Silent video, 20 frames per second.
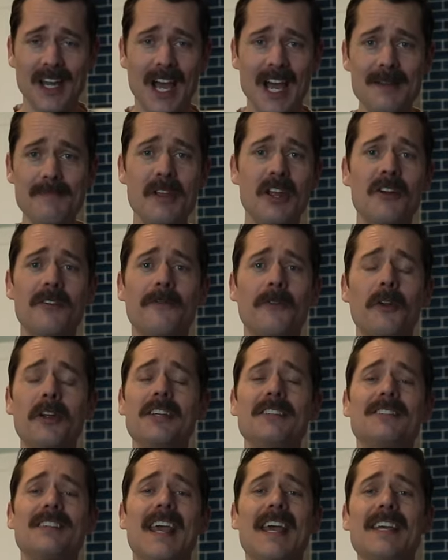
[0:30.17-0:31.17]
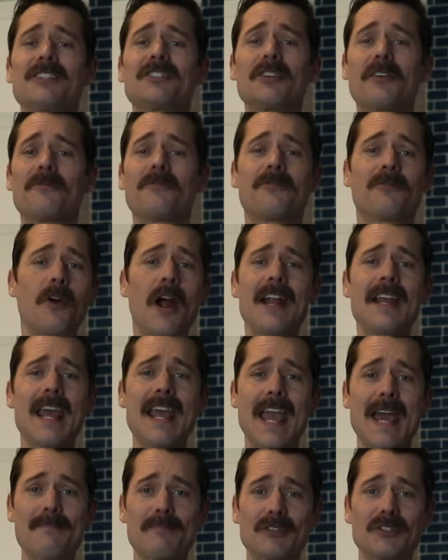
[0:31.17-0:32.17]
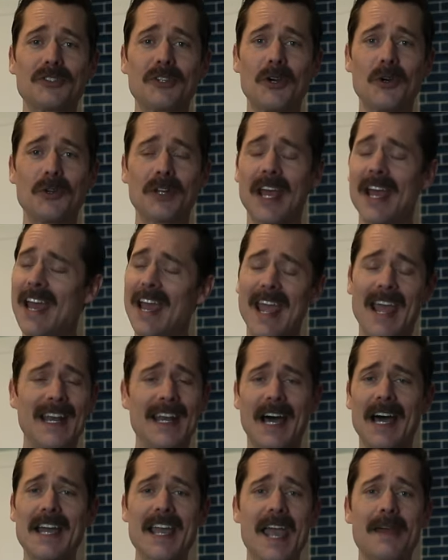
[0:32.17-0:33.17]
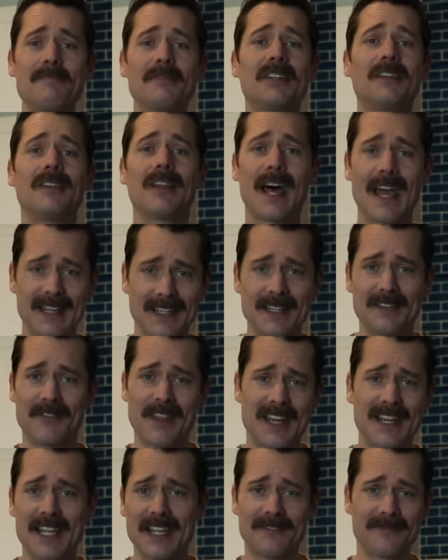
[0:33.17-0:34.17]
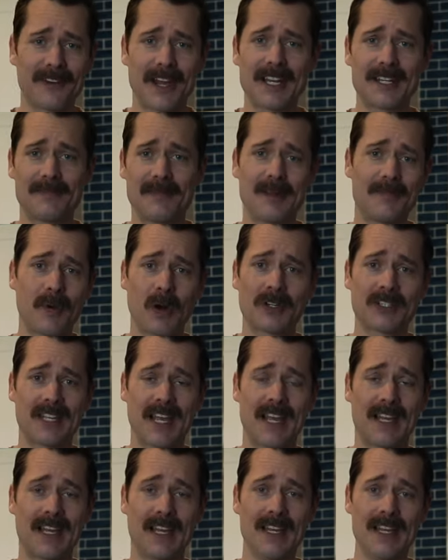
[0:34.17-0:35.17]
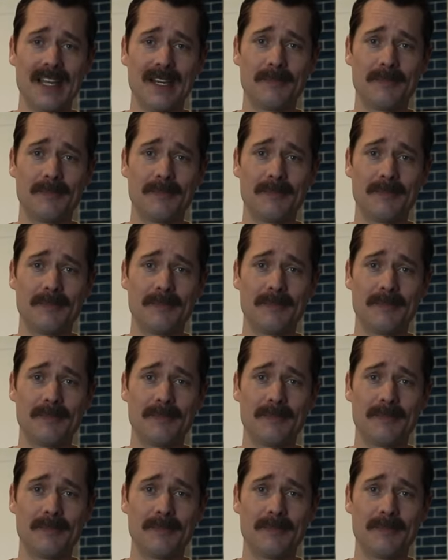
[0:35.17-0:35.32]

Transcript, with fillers: I'm here for his guest Friday episode, and I am delighted that he invited me to partake.